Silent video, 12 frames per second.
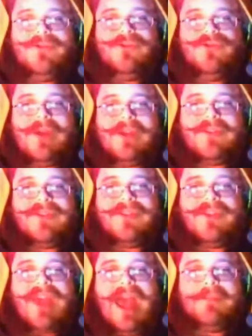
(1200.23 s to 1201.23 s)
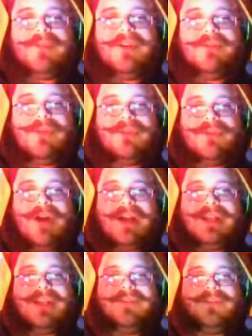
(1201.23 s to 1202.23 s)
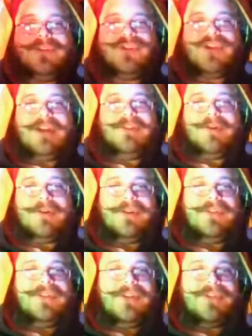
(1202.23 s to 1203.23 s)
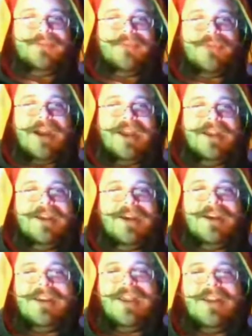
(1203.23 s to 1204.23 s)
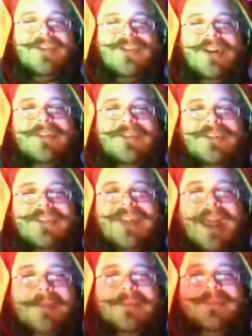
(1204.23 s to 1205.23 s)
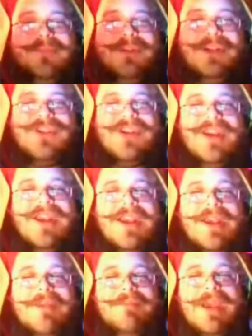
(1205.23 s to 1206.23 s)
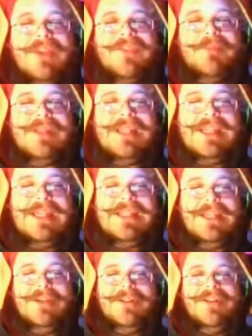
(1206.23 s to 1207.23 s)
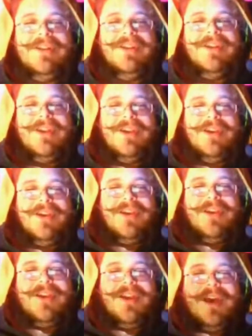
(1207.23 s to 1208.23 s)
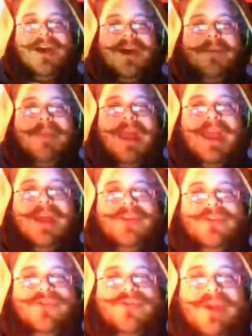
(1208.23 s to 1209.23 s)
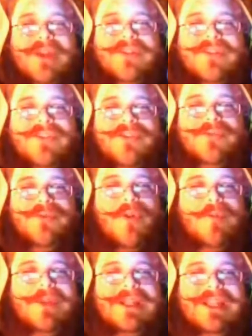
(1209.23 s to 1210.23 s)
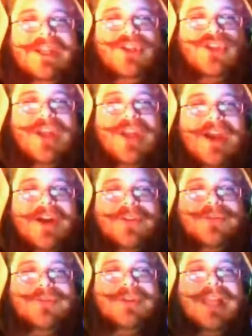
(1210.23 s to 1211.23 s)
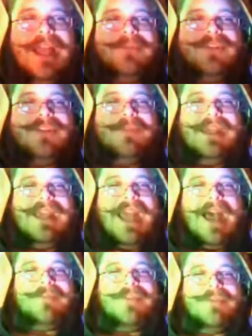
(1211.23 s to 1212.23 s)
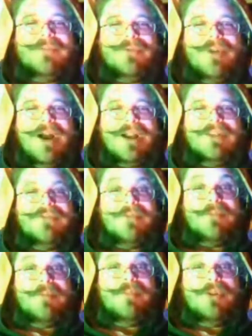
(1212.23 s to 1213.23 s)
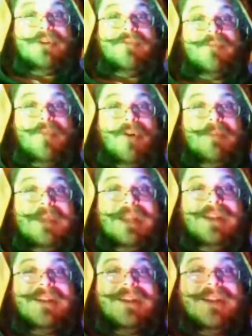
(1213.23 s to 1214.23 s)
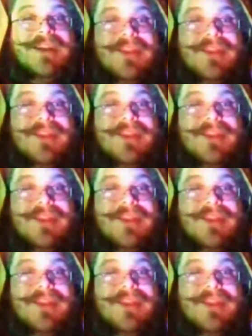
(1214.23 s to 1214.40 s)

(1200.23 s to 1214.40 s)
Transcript: Who Dressed as Captain Marani for January 6th January 6th Capitol Breach Makes Plea Deal." A man dressed as a Roman legionnaire who claimed to be Captain Marani from the Book of Mormon,